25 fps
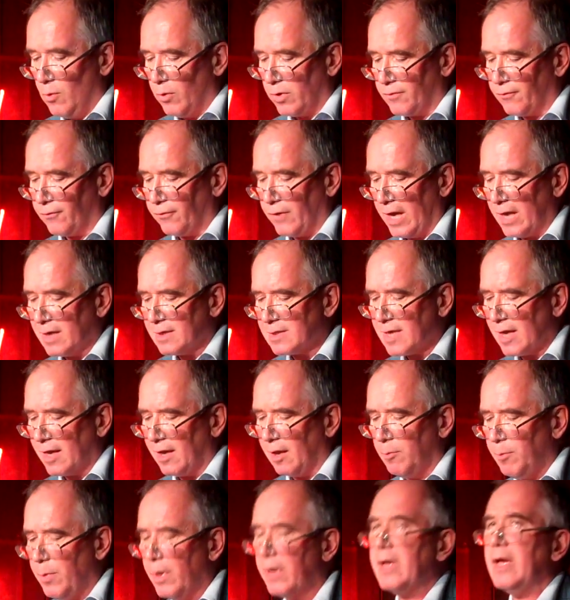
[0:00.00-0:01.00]
With Freya's
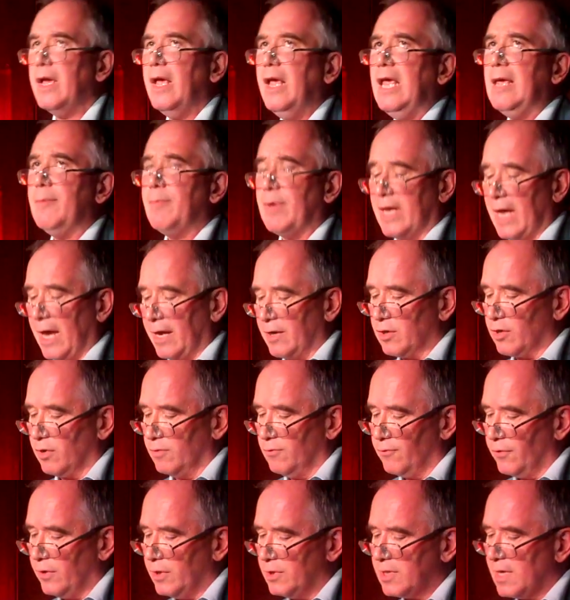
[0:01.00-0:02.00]
help, he began
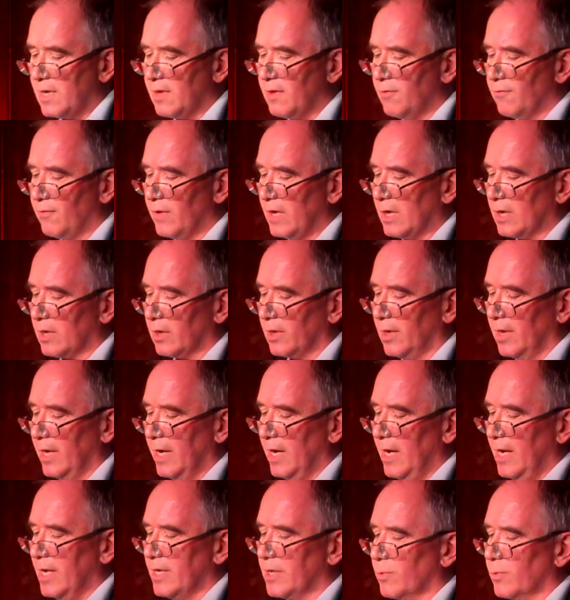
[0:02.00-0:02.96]
converting the vehicle